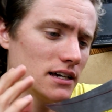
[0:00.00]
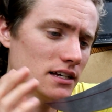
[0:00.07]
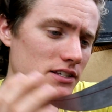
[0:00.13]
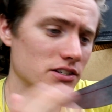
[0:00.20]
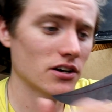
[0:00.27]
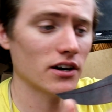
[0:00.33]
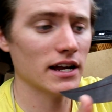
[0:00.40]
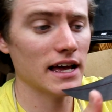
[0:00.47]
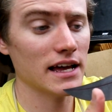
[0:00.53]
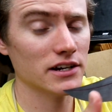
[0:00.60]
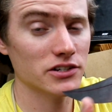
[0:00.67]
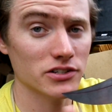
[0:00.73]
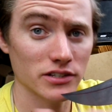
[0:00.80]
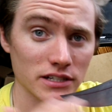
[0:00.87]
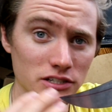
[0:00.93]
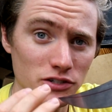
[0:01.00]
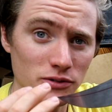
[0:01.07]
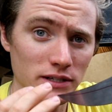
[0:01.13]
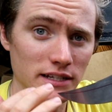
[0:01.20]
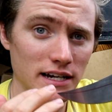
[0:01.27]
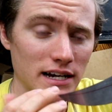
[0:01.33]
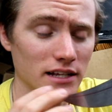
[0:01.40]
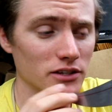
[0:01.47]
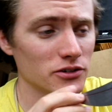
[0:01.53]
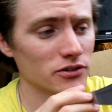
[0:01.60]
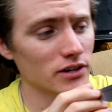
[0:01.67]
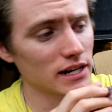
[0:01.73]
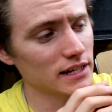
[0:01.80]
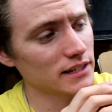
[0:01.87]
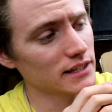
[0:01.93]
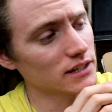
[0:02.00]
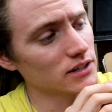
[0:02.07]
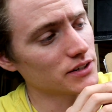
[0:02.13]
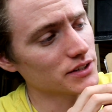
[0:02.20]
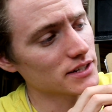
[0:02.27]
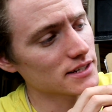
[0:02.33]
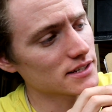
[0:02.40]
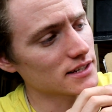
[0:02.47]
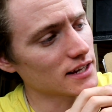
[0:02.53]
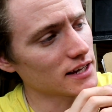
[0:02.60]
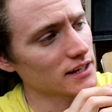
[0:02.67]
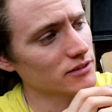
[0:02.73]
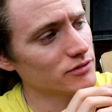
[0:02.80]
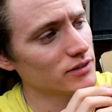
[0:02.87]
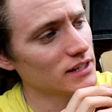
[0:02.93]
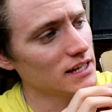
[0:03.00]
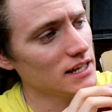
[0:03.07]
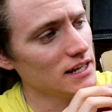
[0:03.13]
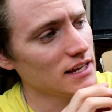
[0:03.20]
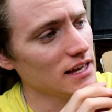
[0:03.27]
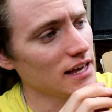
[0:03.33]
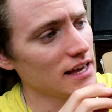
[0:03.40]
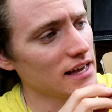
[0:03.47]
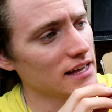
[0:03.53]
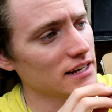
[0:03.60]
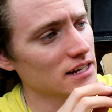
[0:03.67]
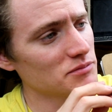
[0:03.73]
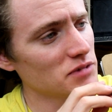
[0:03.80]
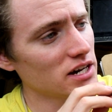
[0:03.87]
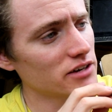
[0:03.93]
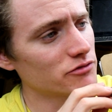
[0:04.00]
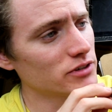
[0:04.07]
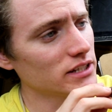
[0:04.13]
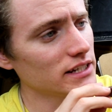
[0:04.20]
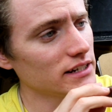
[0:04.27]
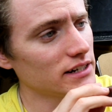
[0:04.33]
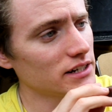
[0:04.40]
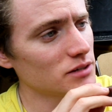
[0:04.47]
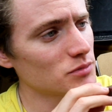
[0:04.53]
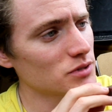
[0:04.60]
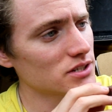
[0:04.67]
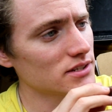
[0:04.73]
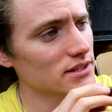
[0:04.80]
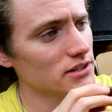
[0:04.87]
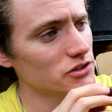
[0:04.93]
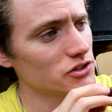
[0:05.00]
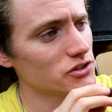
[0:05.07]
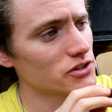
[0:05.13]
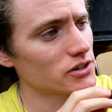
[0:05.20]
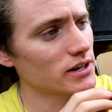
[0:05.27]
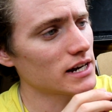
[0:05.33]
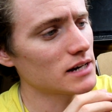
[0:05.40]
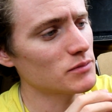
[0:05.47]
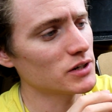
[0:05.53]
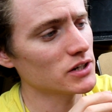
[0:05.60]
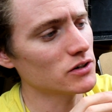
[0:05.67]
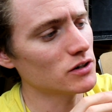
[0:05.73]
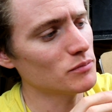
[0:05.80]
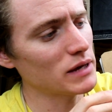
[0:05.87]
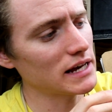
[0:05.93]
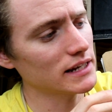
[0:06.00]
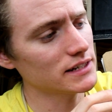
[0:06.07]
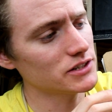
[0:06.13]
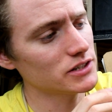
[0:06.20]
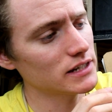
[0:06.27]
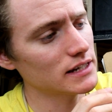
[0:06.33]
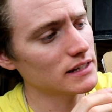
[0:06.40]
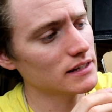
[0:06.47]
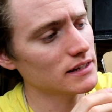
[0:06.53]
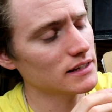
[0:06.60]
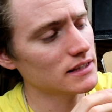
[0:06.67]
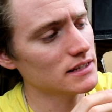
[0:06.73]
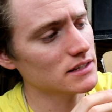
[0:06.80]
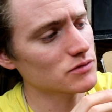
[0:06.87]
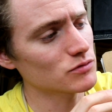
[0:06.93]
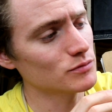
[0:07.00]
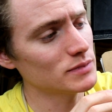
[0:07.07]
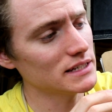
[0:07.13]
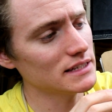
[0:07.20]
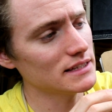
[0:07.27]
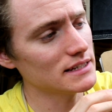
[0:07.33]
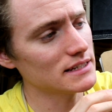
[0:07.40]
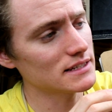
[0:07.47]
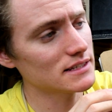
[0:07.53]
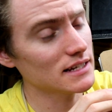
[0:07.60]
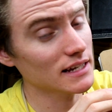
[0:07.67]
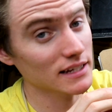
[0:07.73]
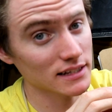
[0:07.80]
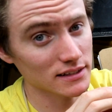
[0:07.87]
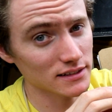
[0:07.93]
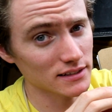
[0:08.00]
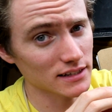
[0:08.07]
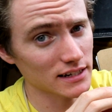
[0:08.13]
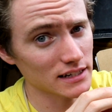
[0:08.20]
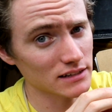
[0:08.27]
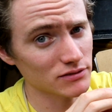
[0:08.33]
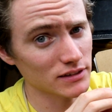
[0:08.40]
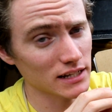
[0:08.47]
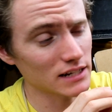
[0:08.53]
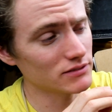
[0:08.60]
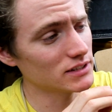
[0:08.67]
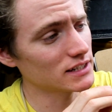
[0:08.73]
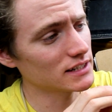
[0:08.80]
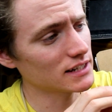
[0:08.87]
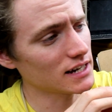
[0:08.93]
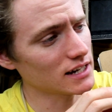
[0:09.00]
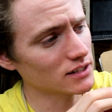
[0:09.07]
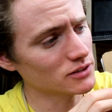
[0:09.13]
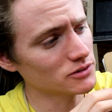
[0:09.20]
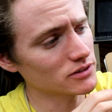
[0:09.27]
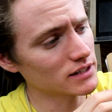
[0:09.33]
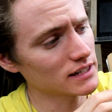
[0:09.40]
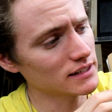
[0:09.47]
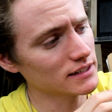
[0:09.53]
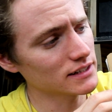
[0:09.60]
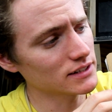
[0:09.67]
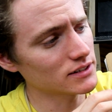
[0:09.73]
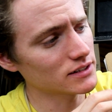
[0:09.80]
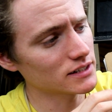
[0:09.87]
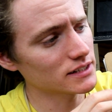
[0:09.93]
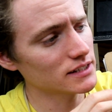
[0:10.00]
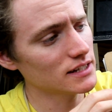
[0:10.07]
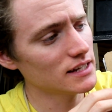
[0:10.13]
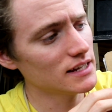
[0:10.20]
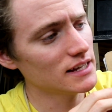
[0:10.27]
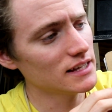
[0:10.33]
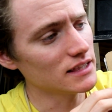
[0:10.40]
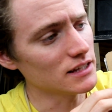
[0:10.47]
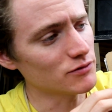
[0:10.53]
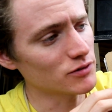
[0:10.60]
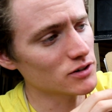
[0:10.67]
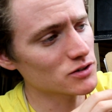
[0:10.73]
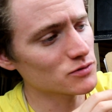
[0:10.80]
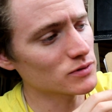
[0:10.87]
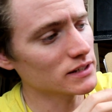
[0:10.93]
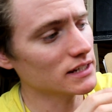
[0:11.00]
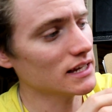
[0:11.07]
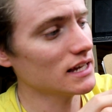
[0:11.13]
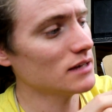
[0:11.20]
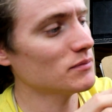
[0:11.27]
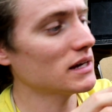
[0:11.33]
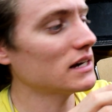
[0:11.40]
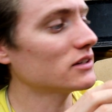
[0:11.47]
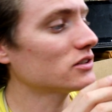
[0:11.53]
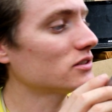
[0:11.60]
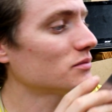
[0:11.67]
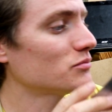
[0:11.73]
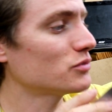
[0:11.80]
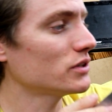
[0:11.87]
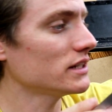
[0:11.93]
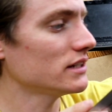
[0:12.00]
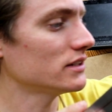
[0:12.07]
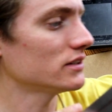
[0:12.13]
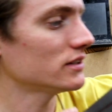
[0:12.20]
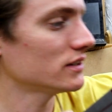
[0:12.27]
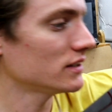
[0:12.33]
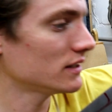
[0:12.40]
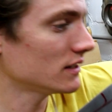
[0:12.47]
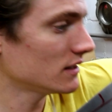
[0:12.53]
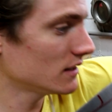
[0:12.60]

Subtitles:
start actually doing the hollow grinding on this knife, and I'm not really 100% sure how I'm going to go about it yet. This will be the second knife that I've done hollow grinding on. The first one came out pretty good.